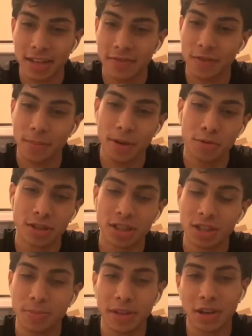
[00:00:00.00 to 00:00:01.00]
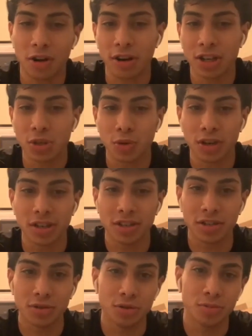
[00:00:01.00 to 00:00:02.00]
for me, it was just being the hardest worker in
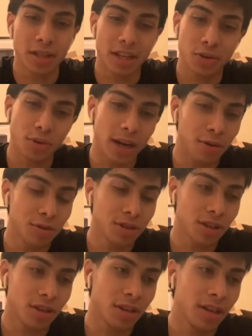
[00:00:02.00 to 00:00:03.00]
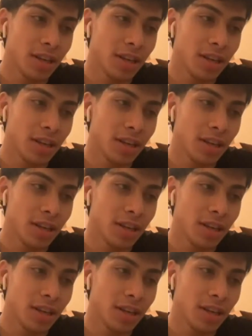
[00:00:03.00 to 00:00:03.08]
the room. When I was on,